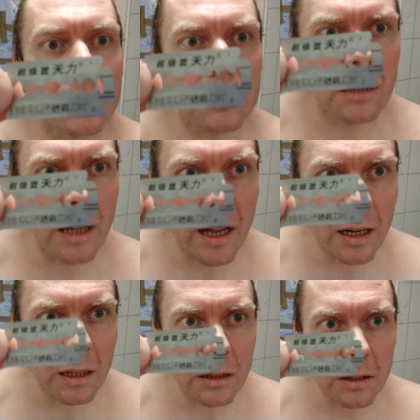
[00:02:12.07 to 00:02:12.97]

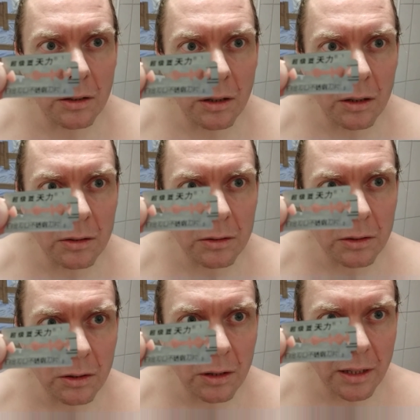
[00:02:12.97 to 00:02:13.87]
there,
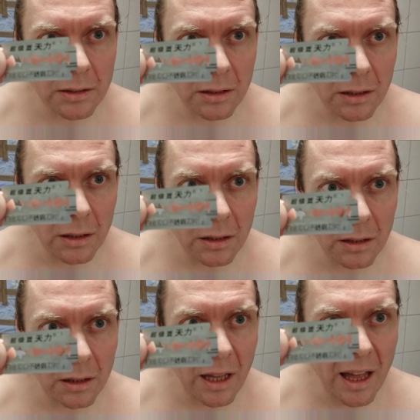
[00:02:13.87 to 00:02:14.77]
so there's
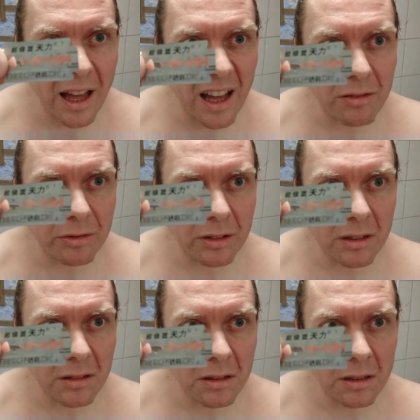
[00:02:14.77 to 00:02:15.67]
the heaven